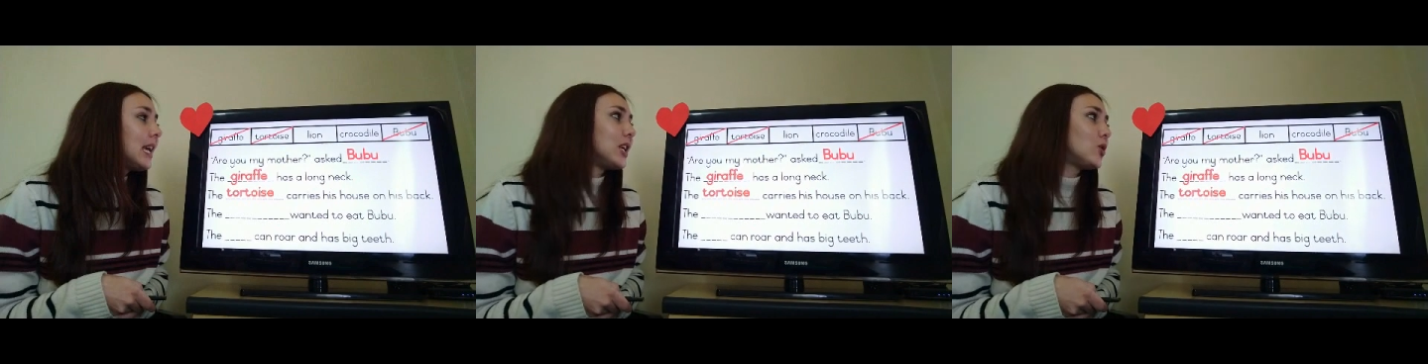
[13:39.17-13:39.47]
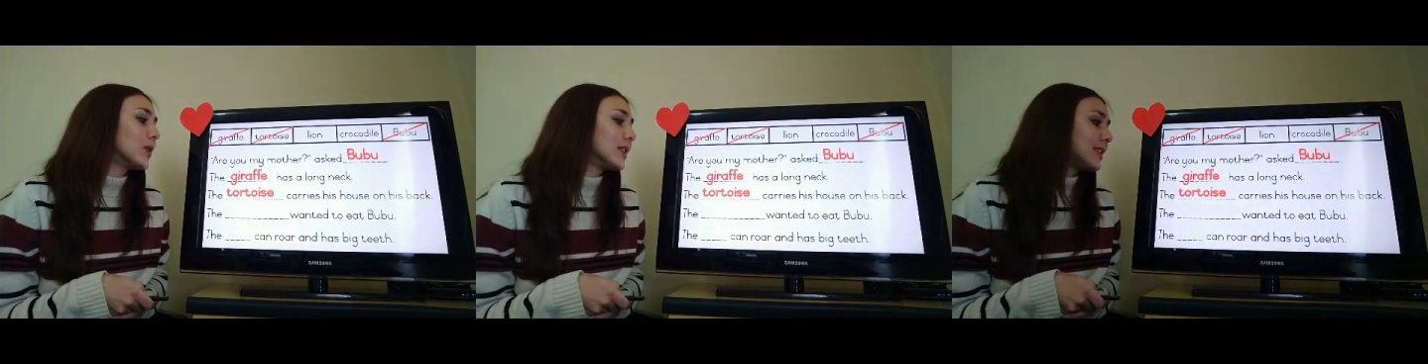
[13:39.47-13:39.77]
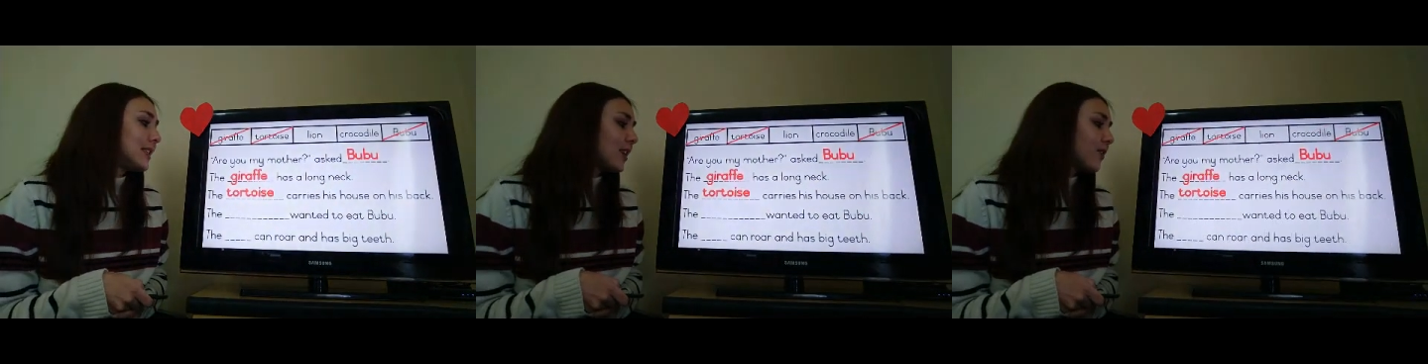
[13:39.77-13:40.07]
It was
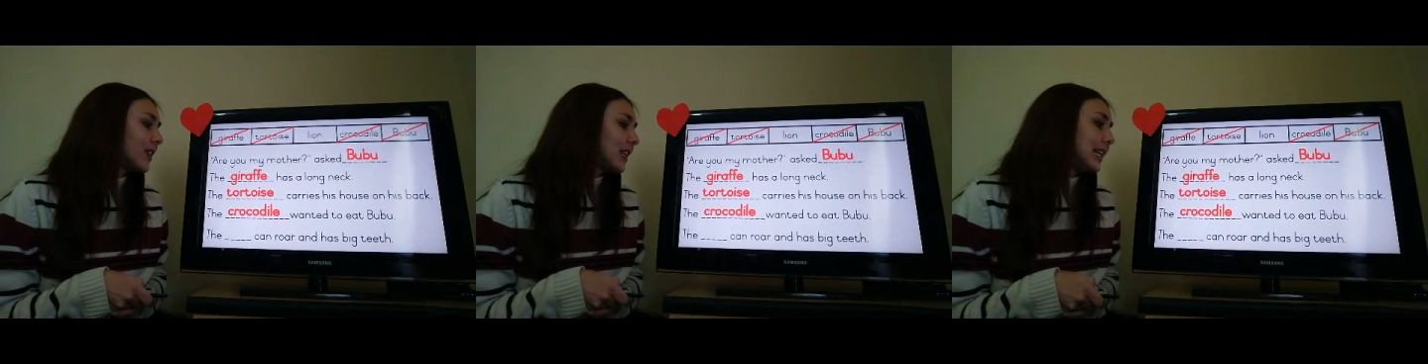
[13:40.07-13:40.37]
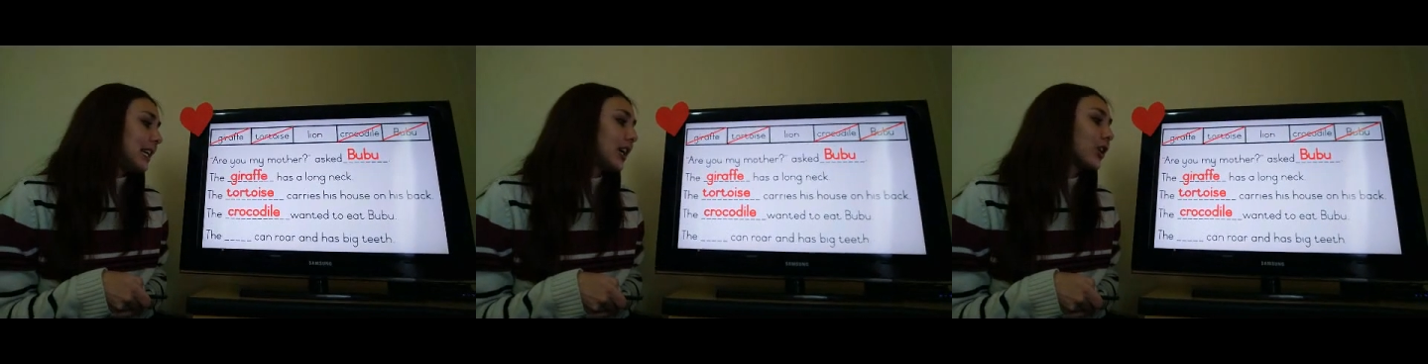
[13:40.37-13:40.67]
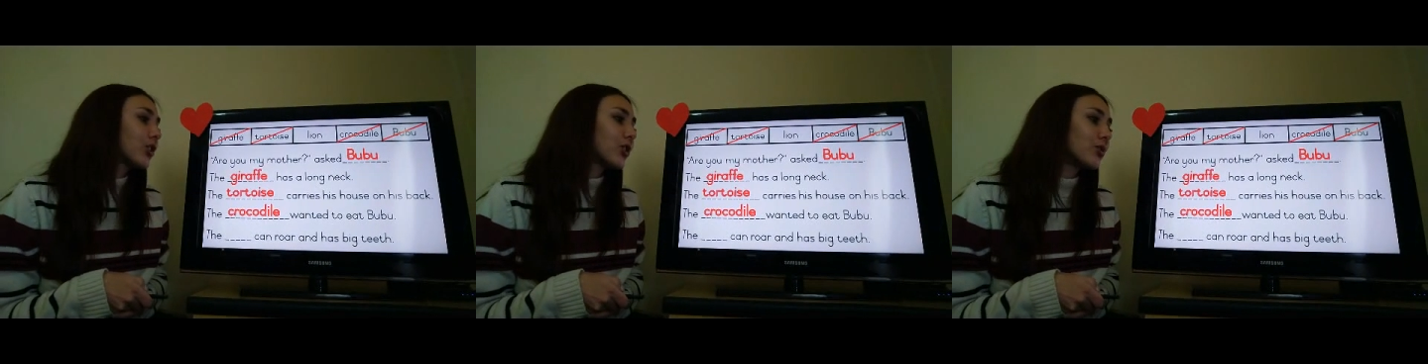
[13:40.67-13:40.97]
definitely
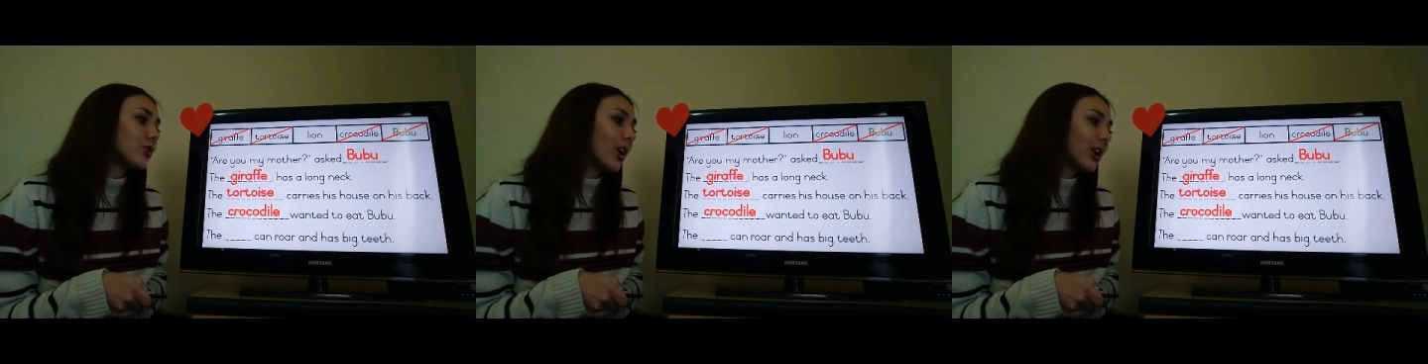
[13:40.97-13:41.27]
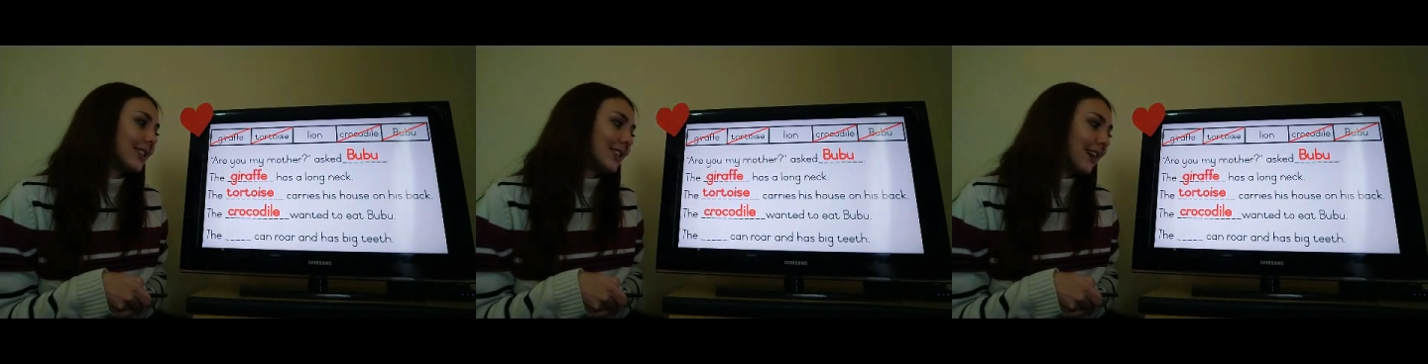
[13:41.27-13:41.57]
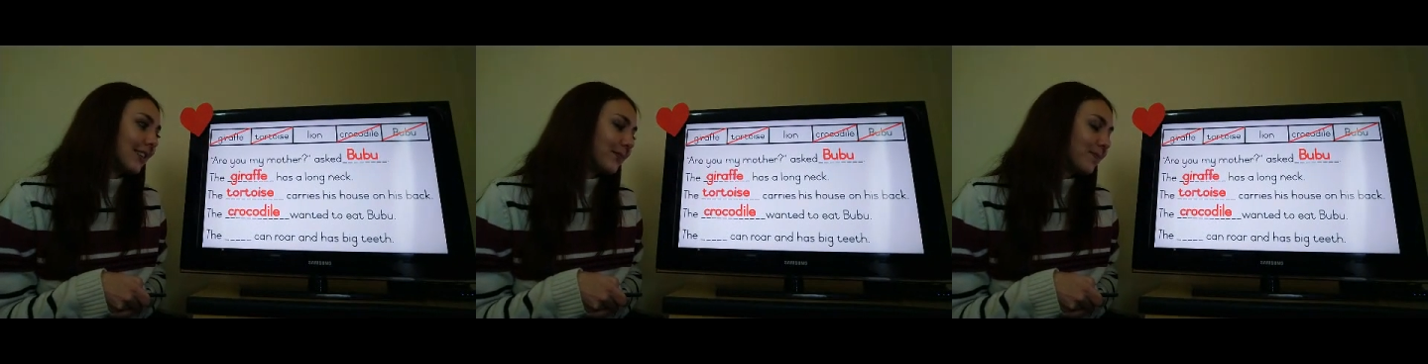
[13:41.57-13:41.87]

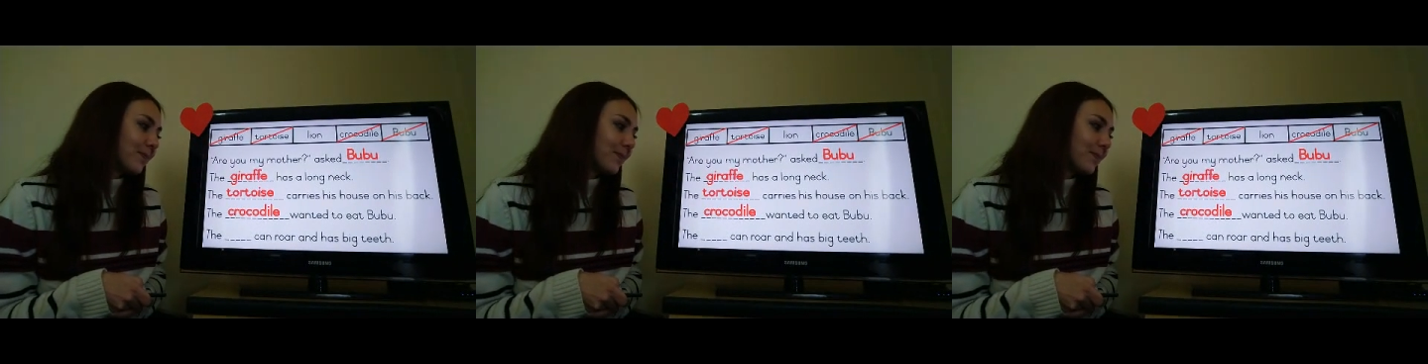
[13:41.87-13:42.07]
crocodile.